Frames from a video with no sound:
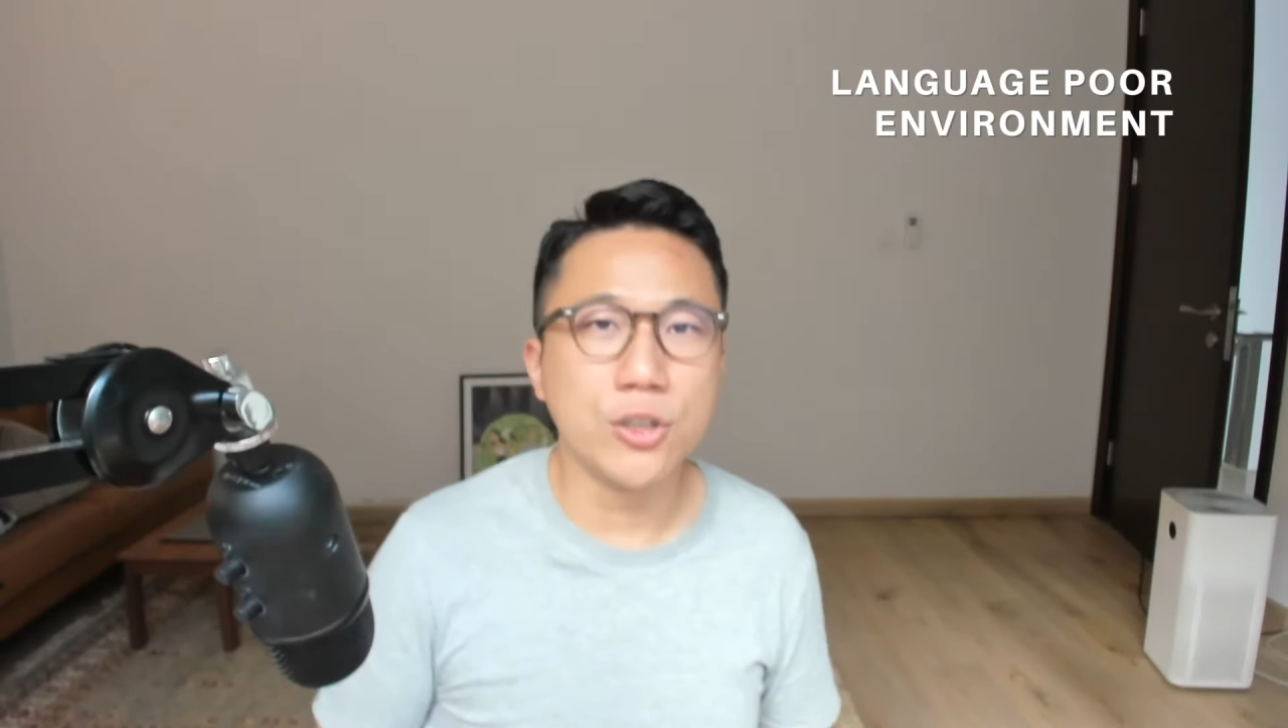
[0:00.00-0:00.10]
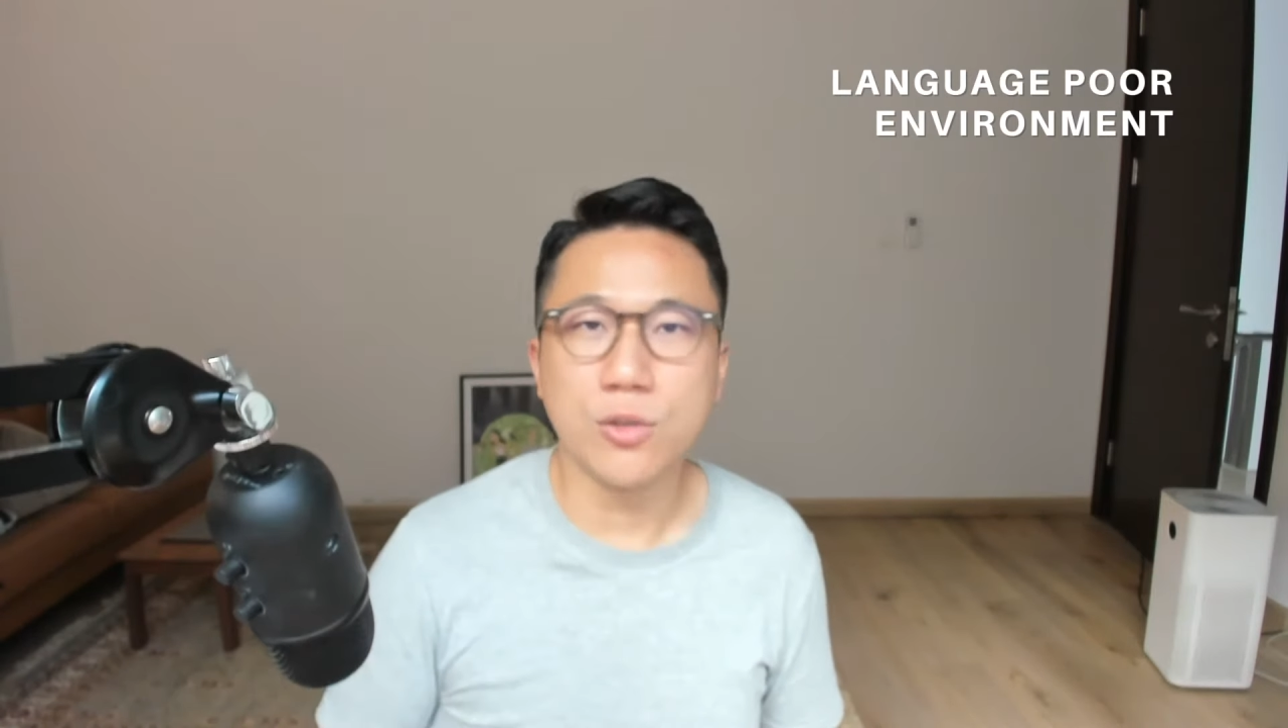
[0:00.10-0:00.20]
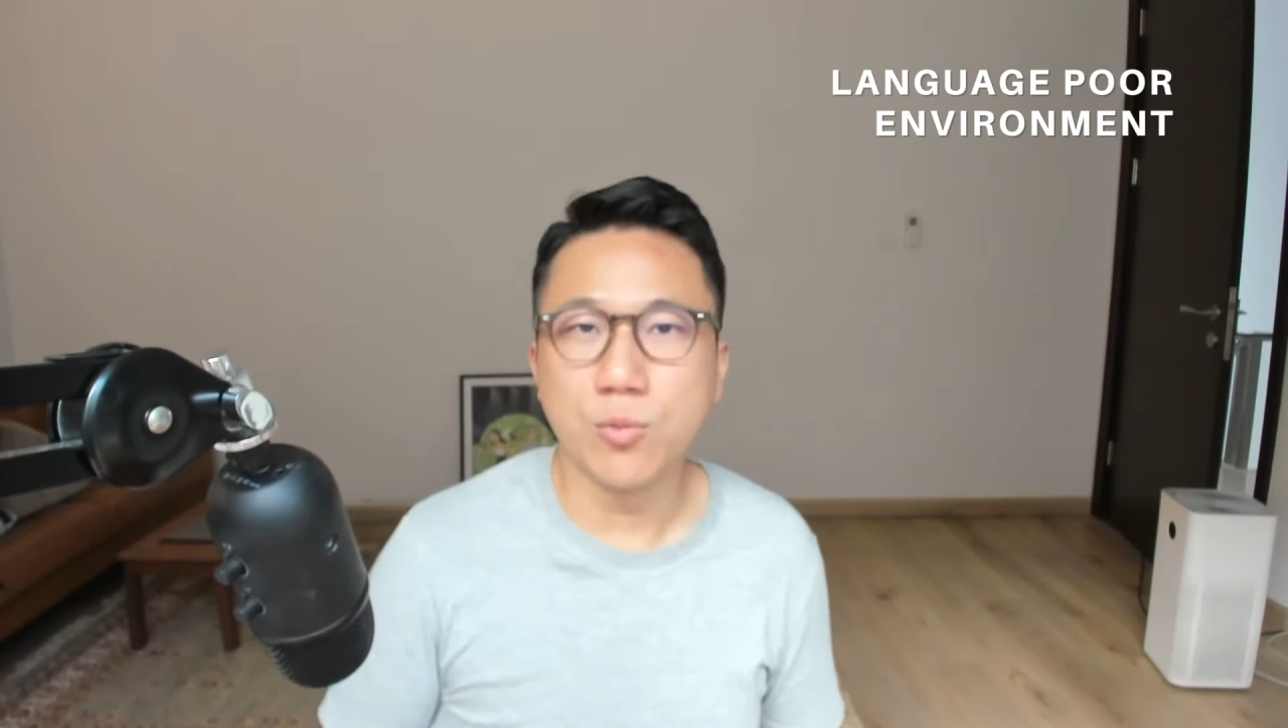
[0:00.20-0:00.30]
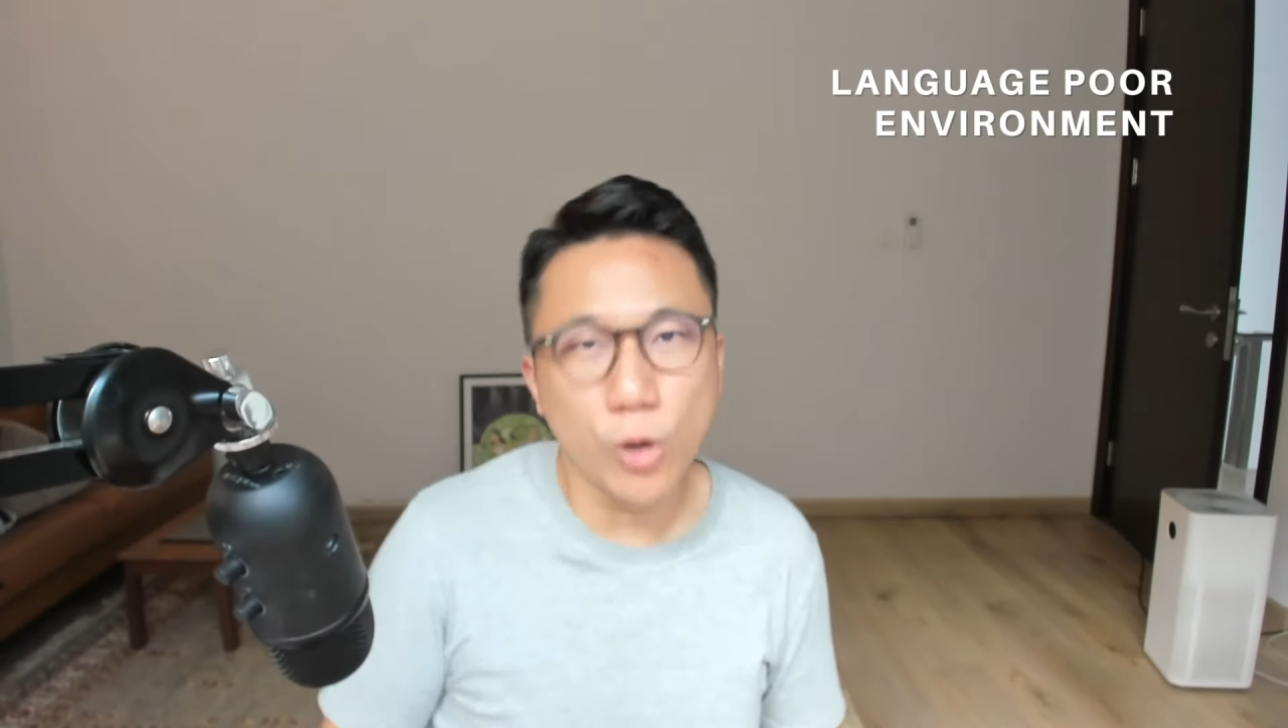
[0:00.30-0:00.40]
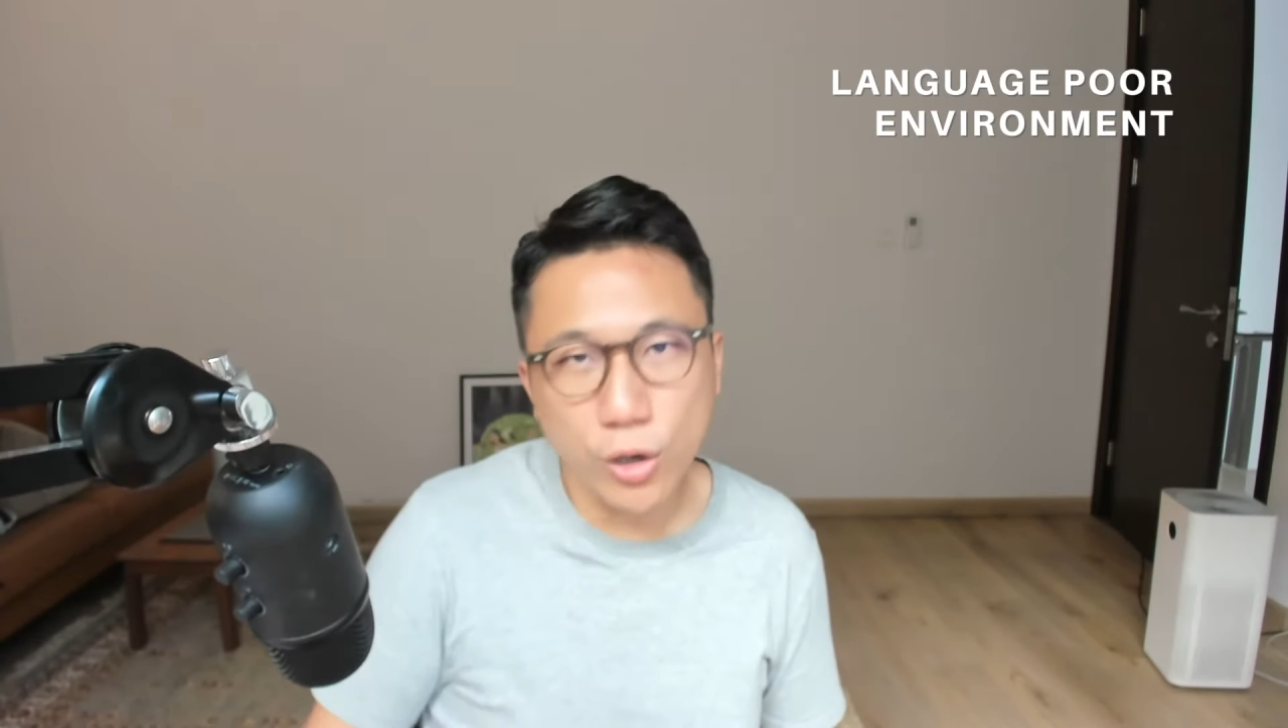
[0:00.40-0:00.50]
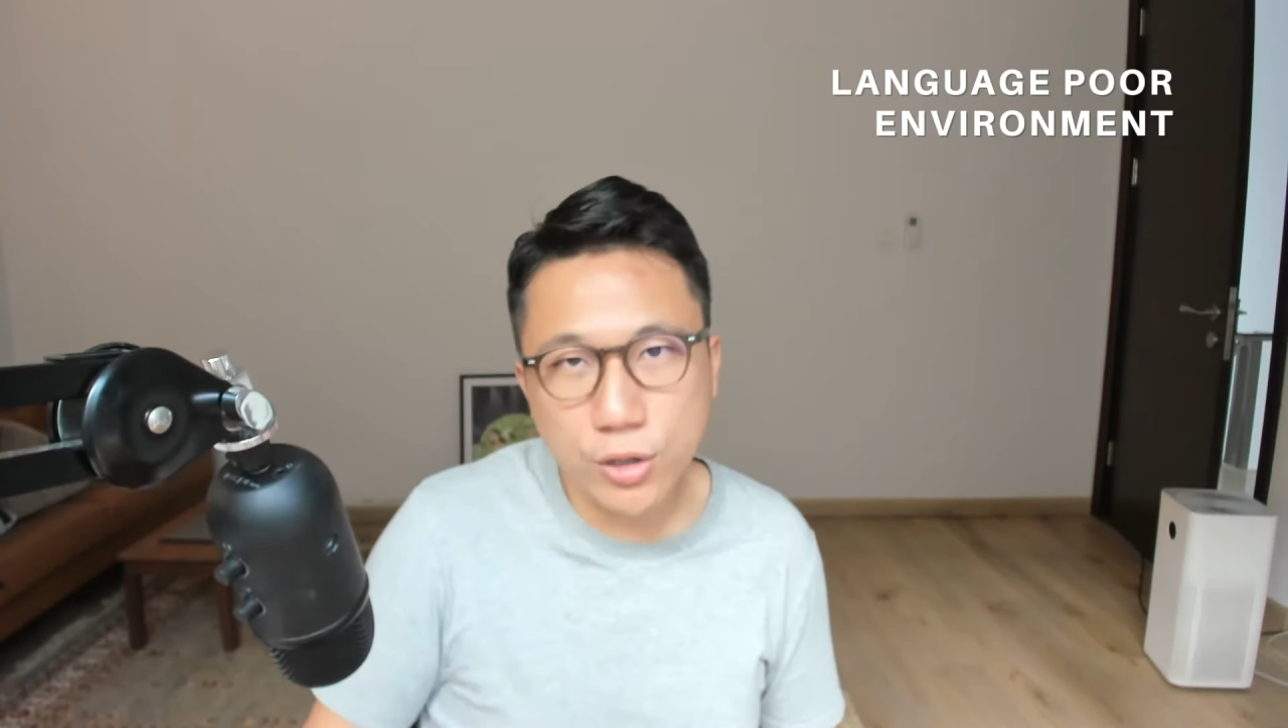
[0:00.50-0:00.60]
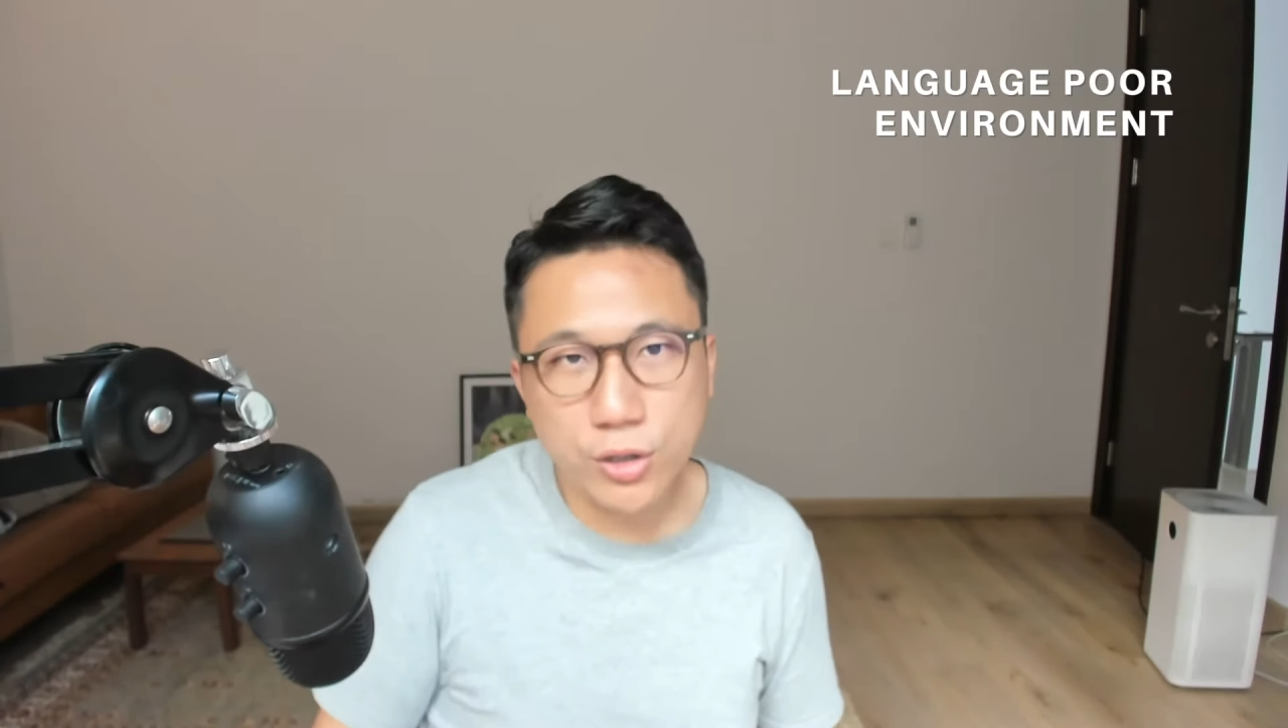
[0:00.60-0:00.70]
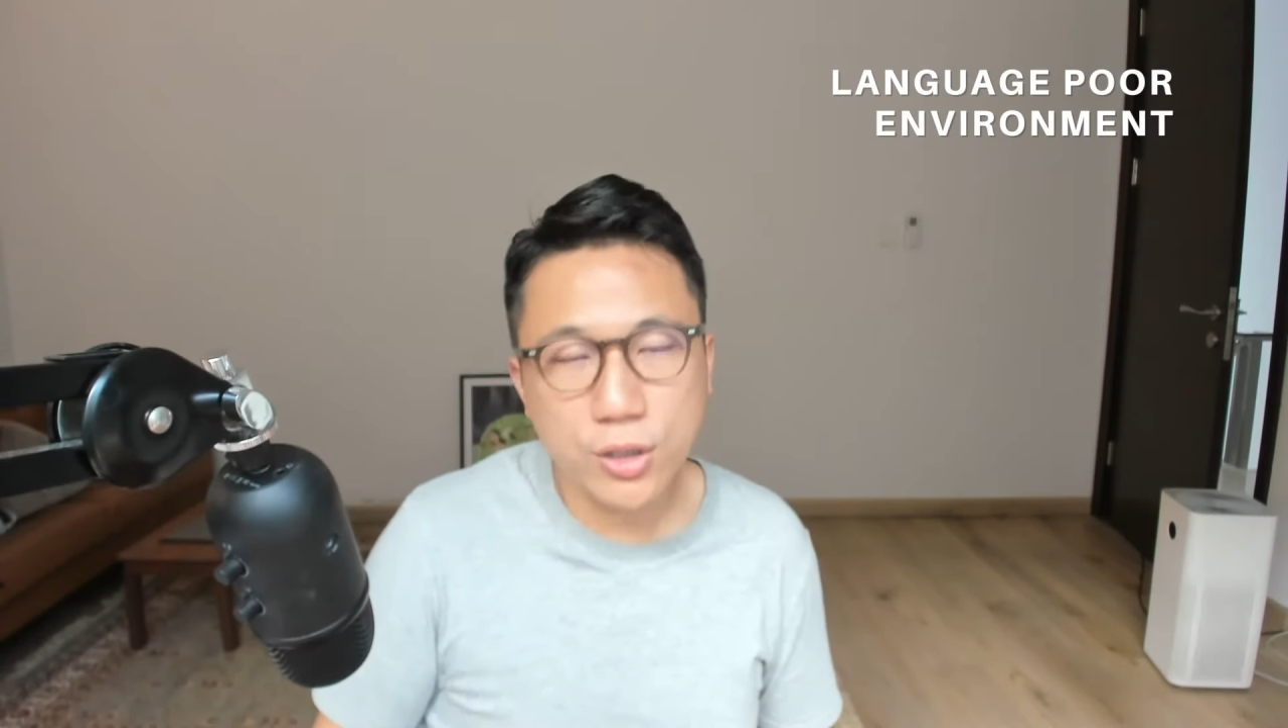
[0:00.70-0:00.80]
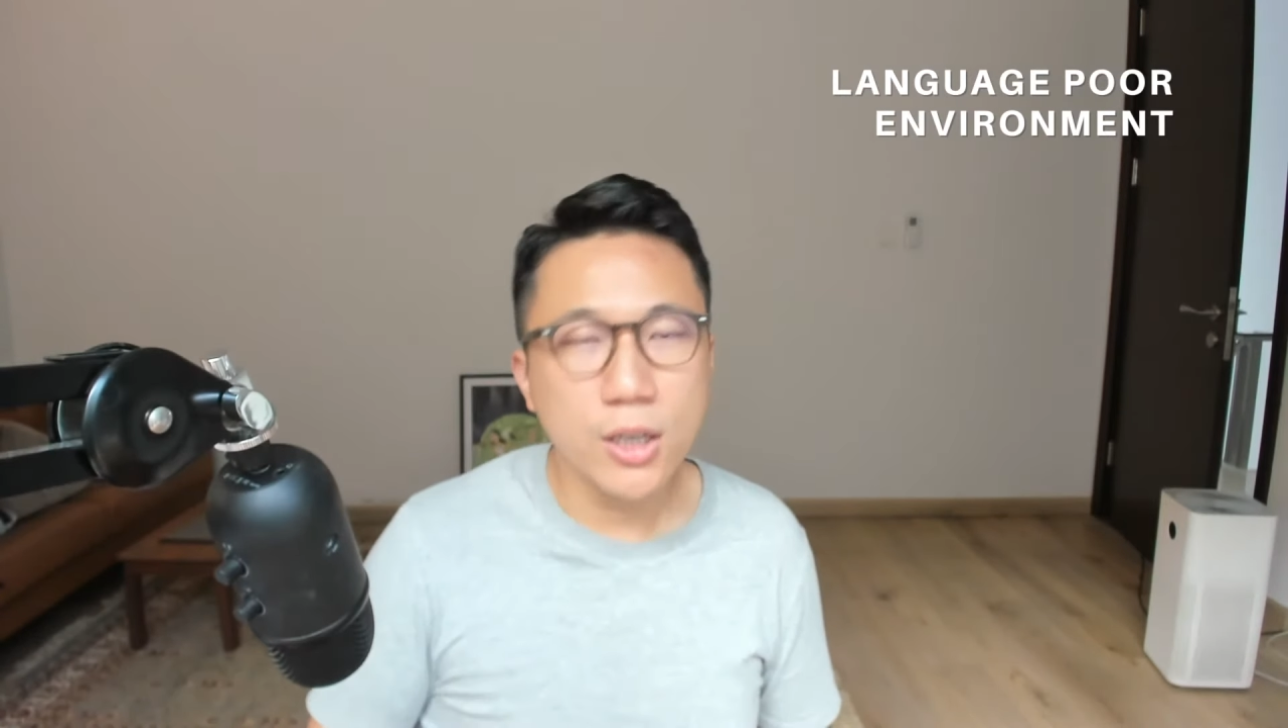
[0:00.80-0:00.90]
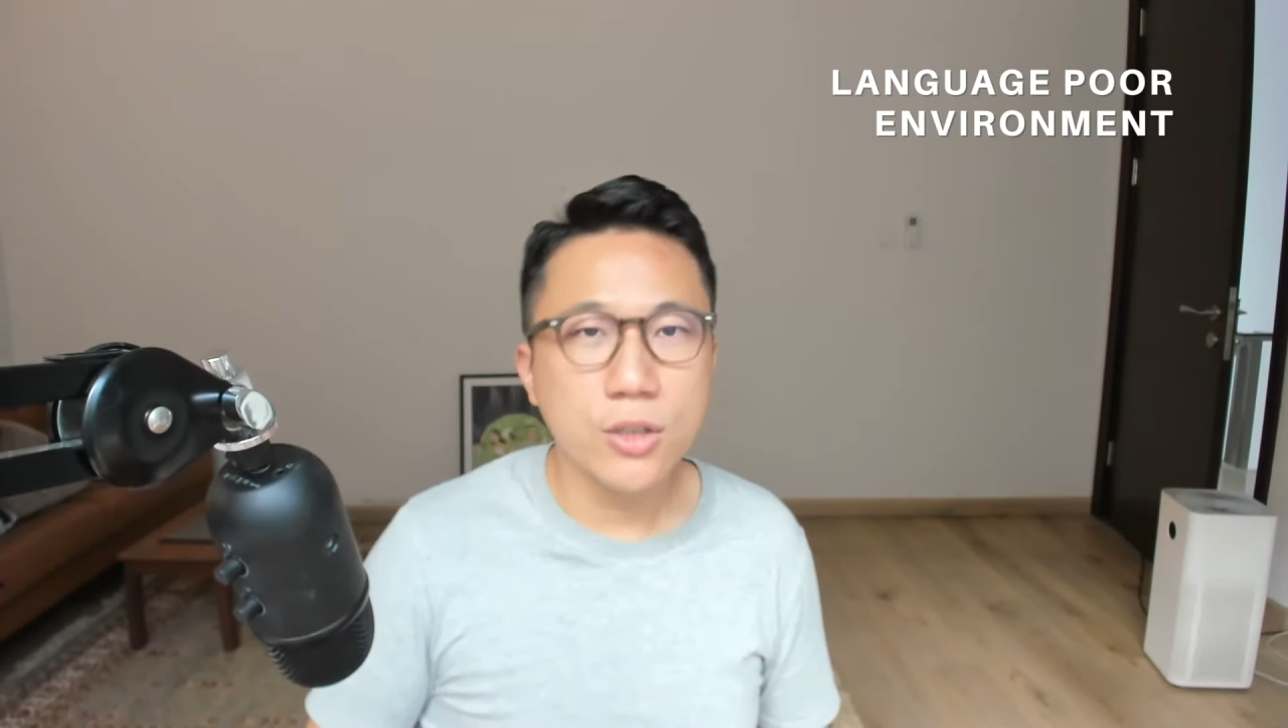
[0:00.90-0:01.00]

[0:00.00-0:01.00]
just works.